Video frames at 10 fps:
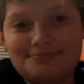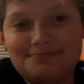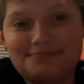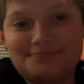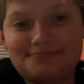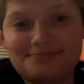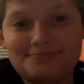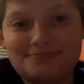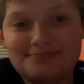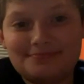
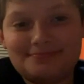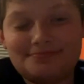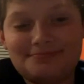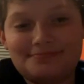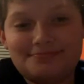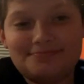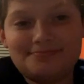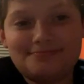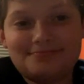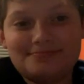
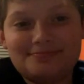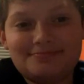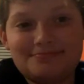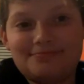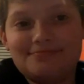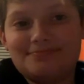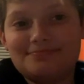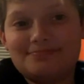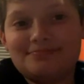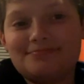
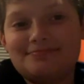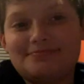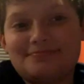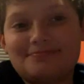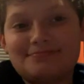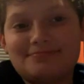[no speech]